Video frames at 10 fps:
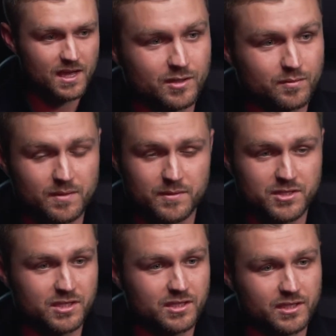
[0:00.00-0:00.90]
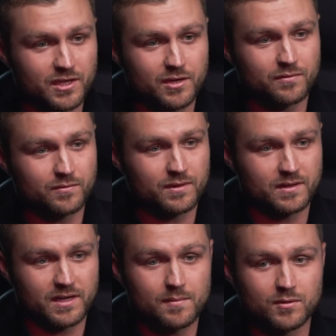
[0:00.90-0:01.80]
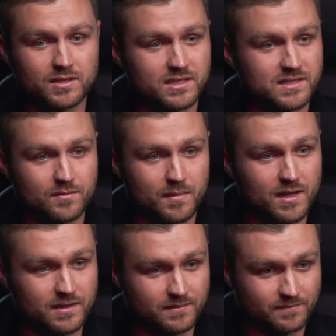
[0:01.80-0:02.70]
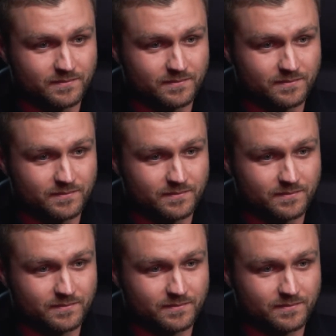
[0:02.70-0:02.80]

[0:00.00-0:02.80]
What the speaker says: you're pretty much good to go with a couple clicks of a button.